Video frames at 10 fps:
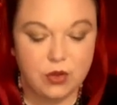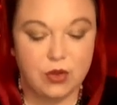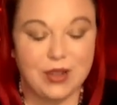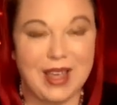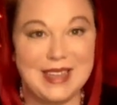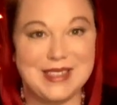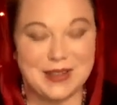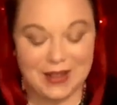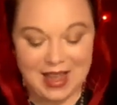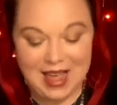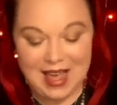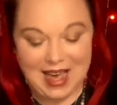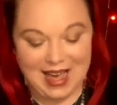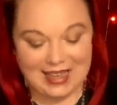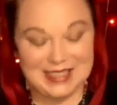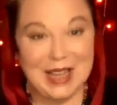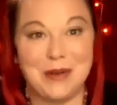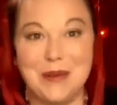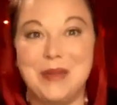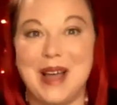Okay, so take what
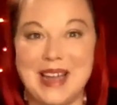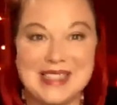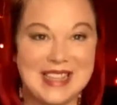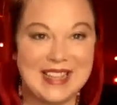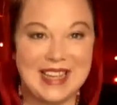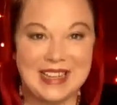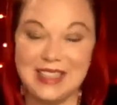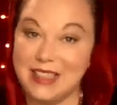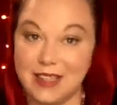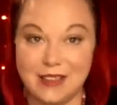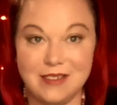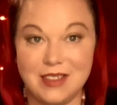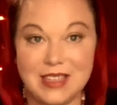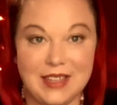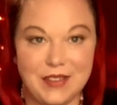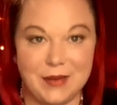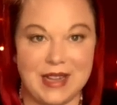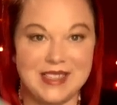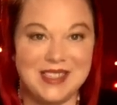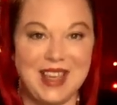applies and then, you know, leave the
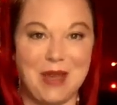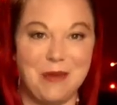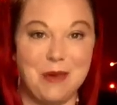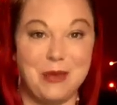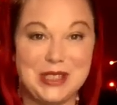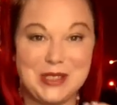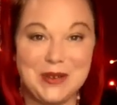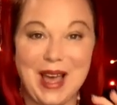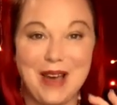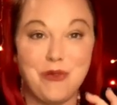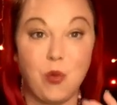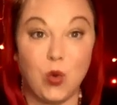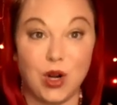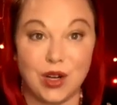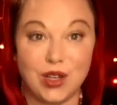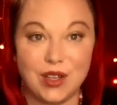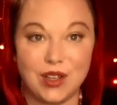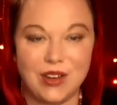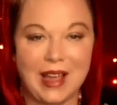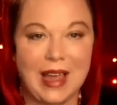rest. Okay, but we do have work.
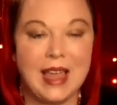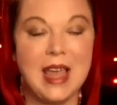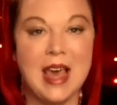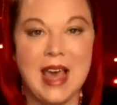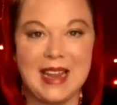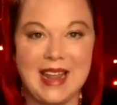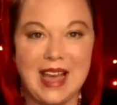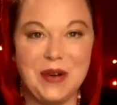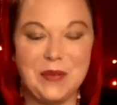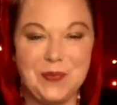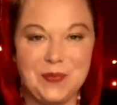Okay, now